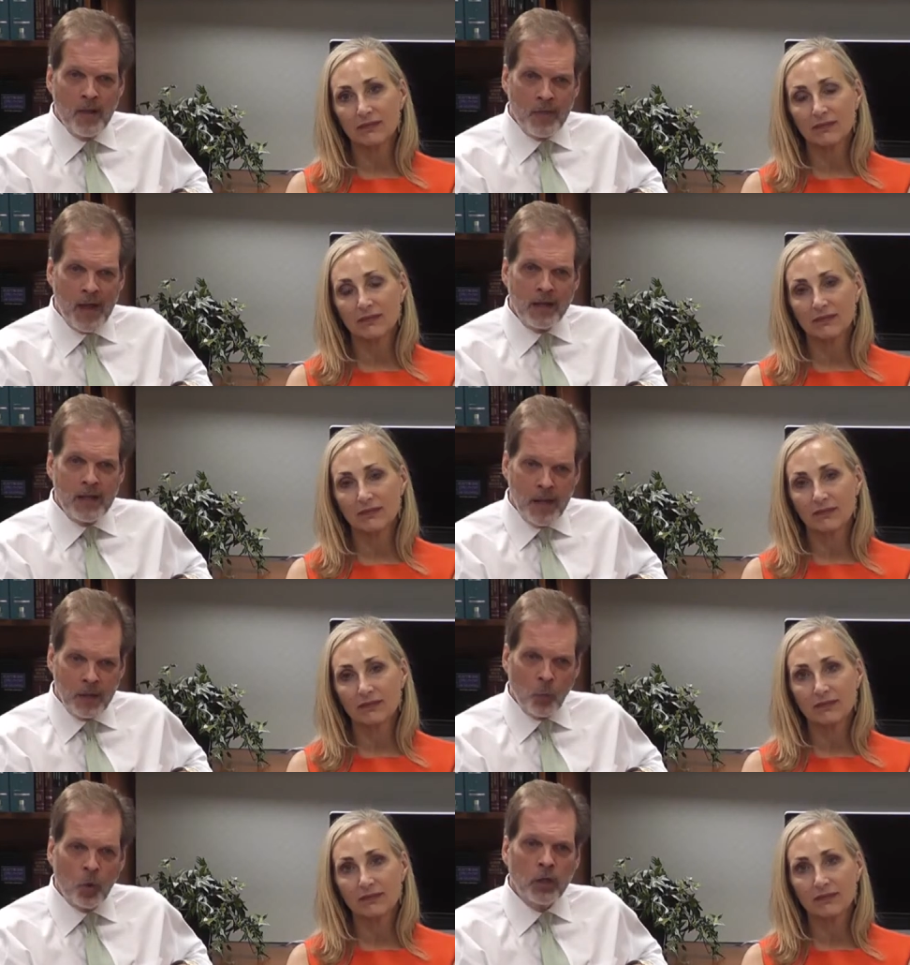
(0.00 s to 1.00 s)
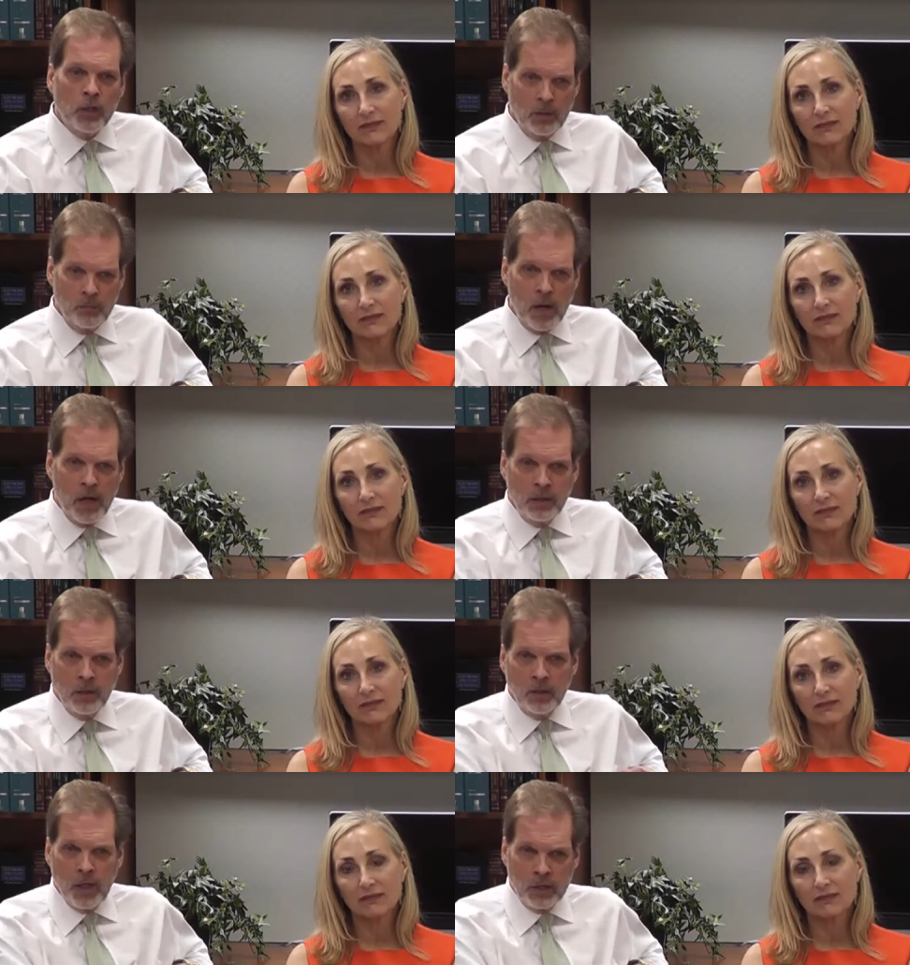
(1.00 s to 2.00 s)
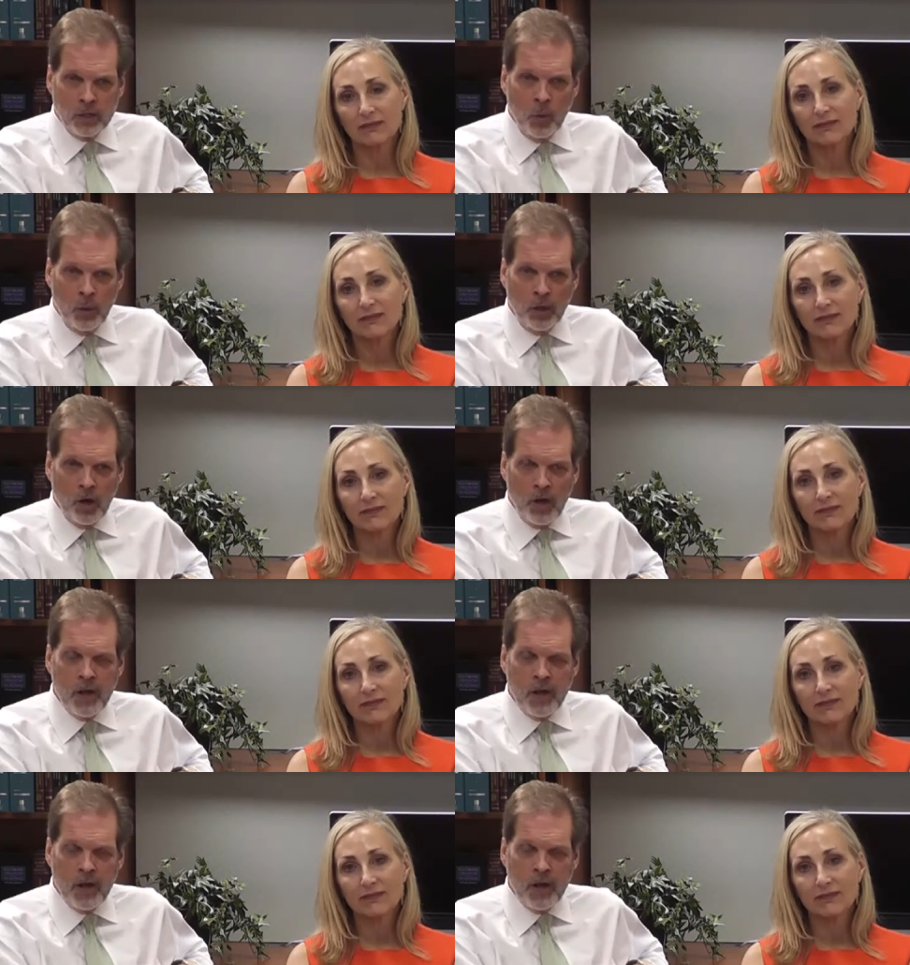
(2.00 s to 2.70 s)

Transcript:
Speaker 1: that networking and bonding that is going on.